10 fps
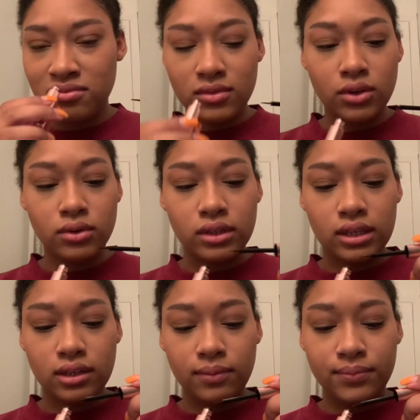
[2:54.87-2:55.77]
Oh
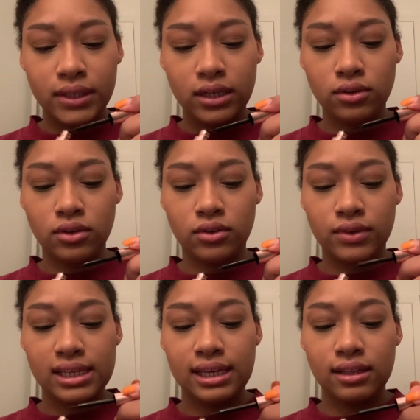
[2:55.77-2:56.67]
yeah, I don't know if I
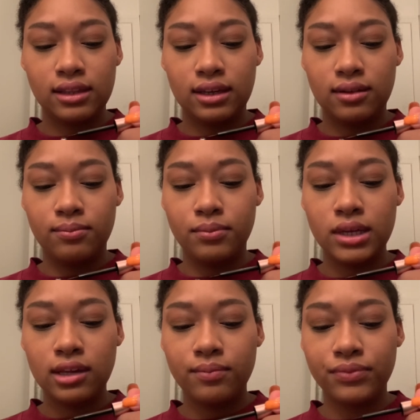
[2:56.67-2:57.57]
like that,
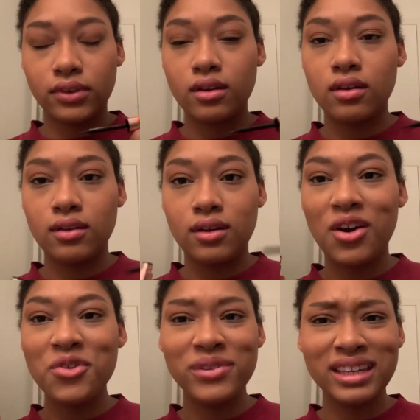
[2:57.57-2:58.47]
but
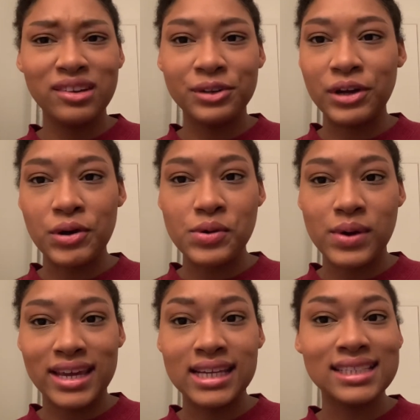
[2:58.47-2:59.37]
hopefully it'll go
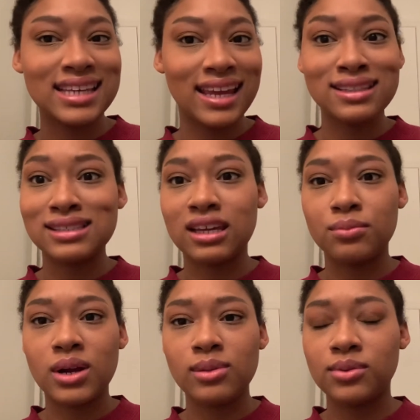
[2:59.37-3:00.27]
away, because I had the same
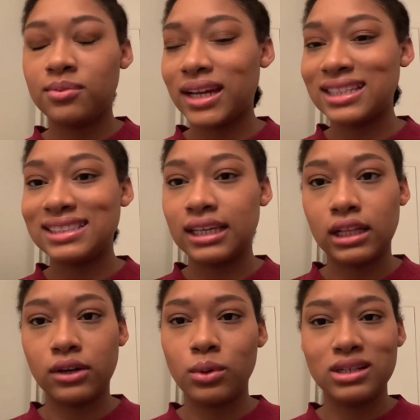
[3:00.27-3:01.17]
problem with my concealer where it